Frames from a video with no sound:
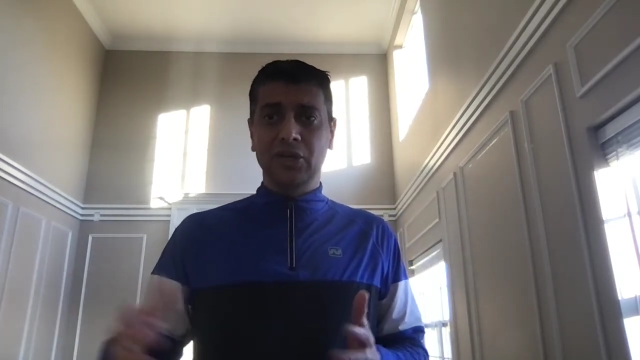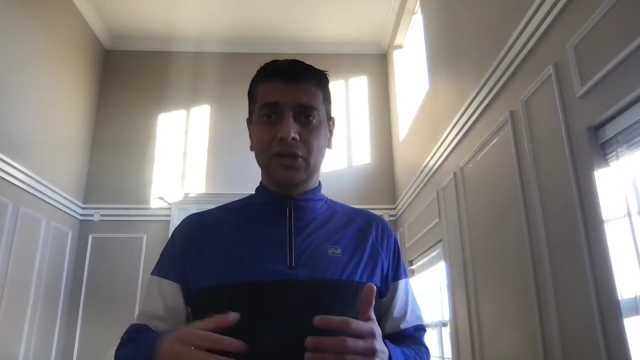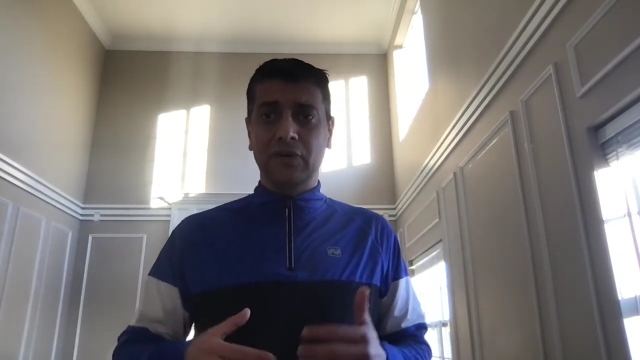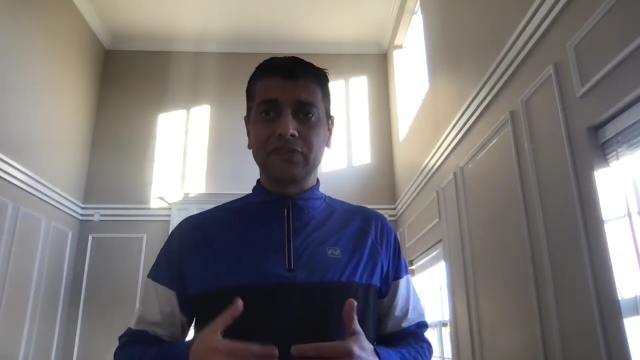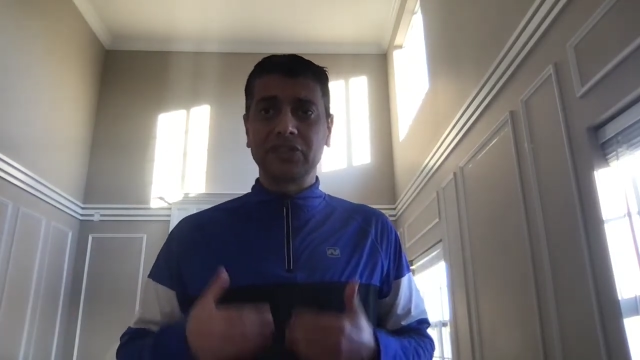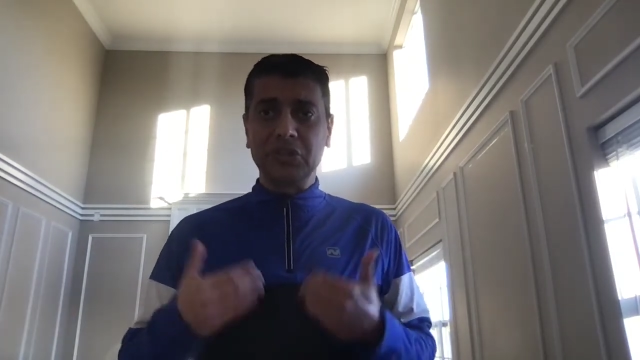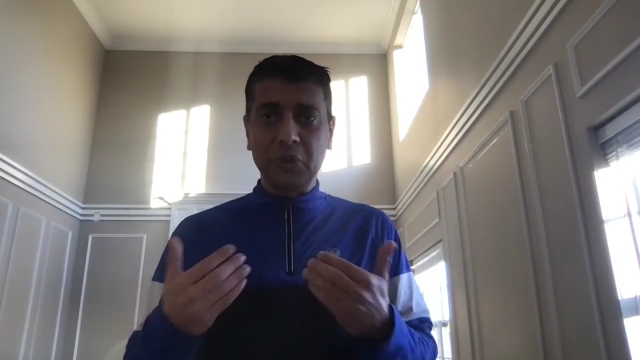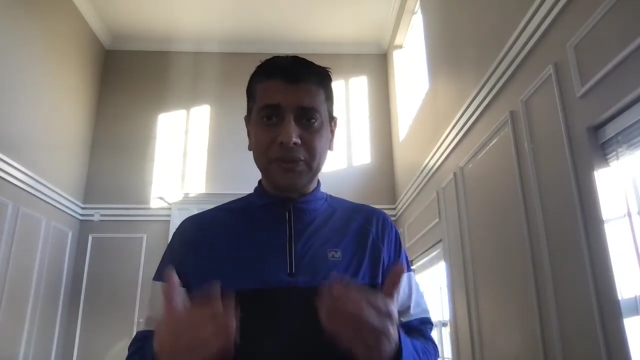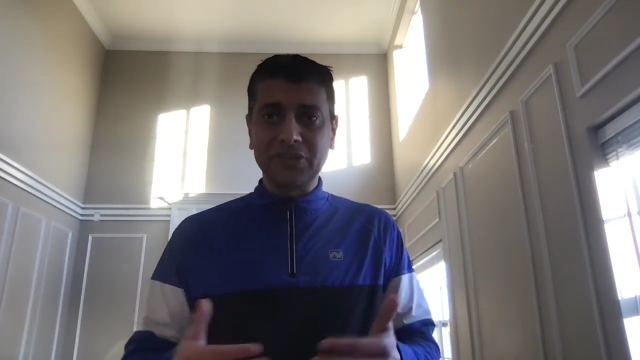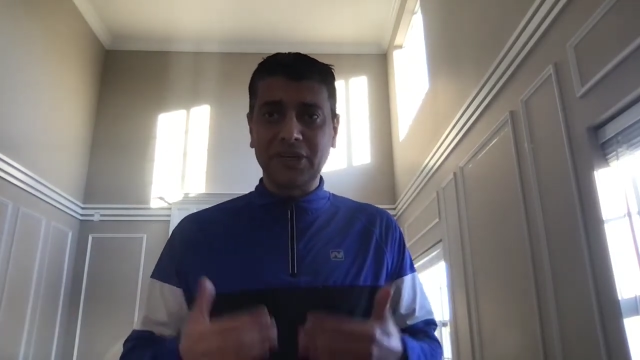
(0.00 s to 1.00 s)
of this
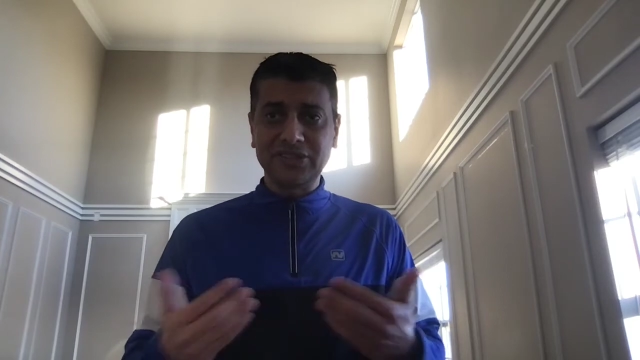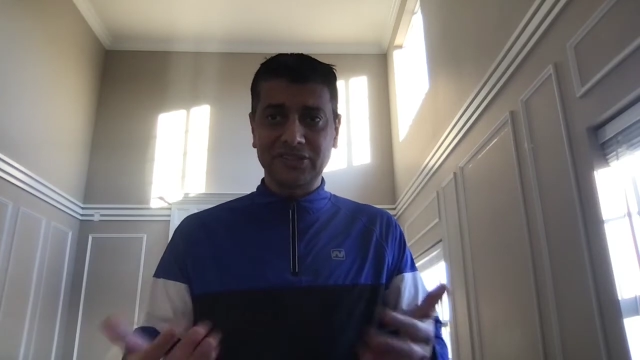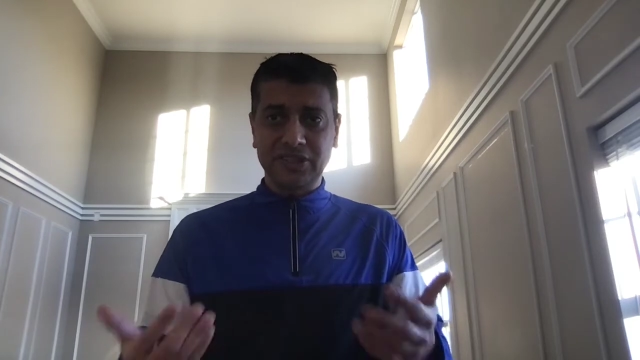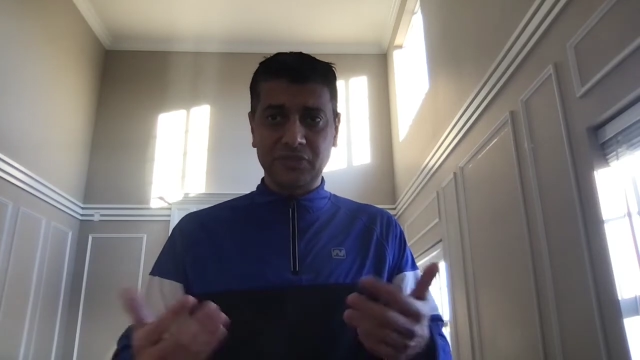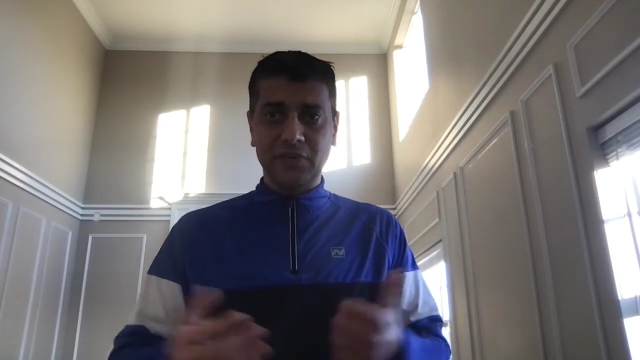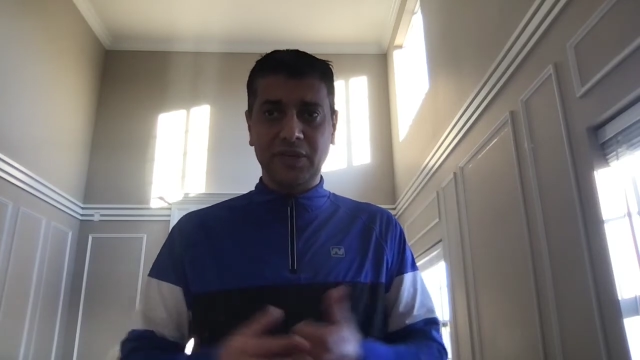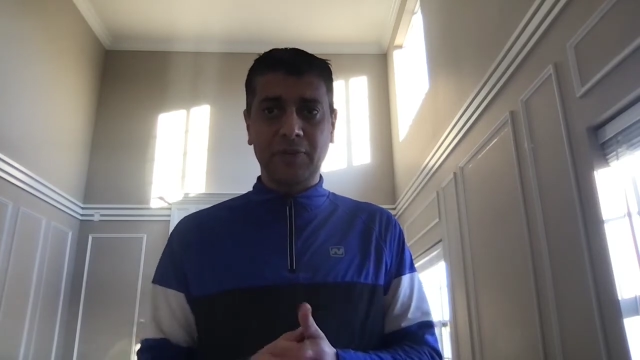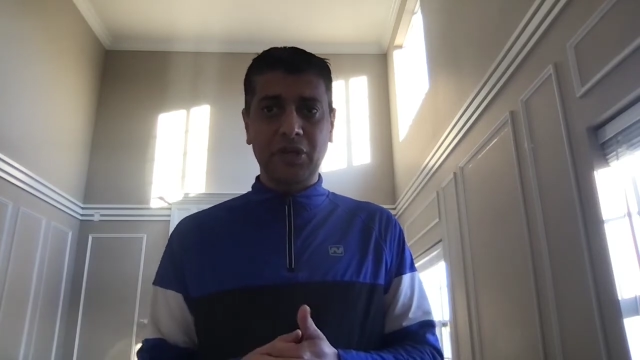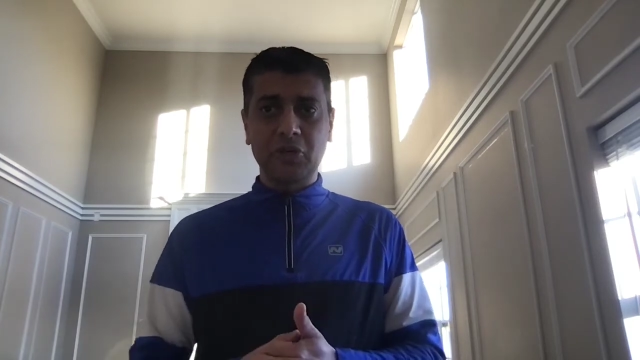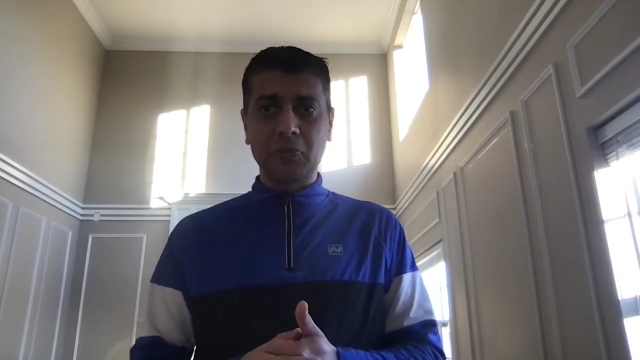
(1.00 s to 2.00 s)
new education system
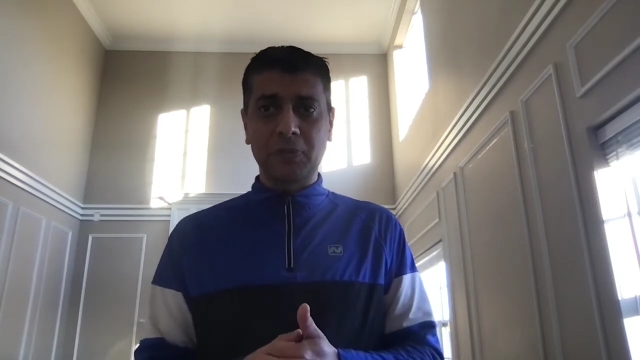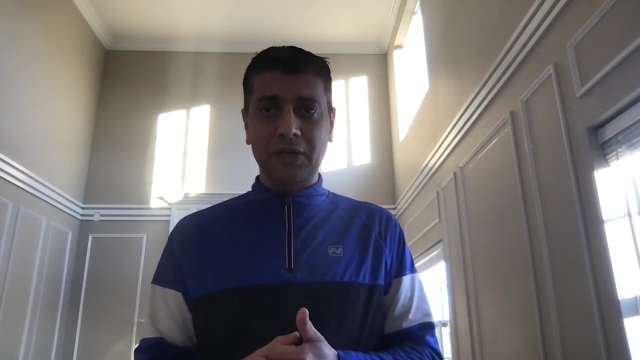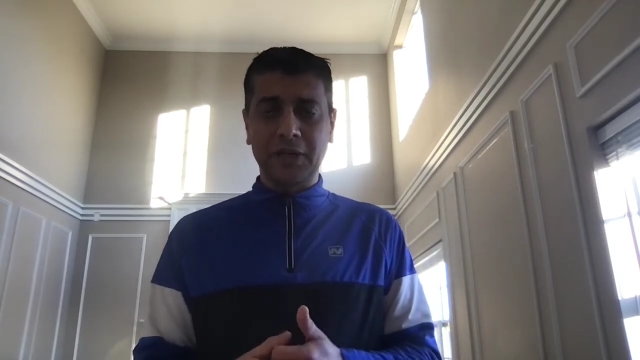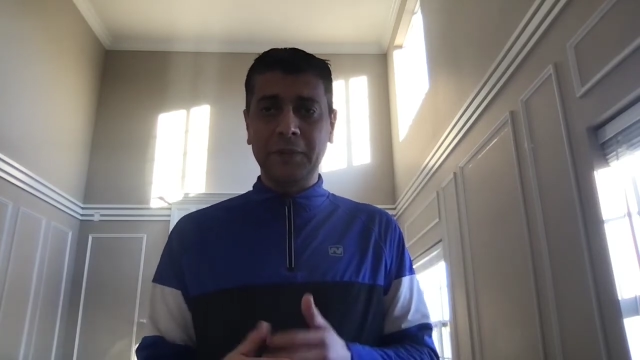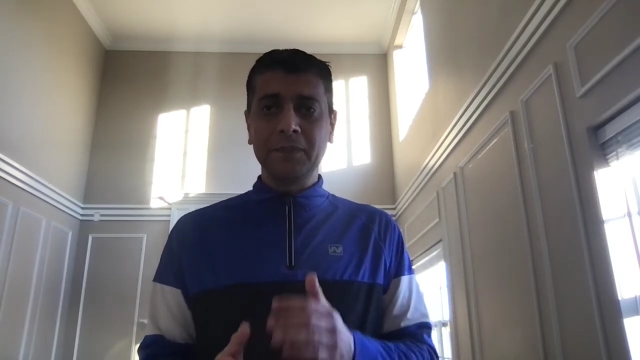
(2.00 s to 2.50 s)
coming into play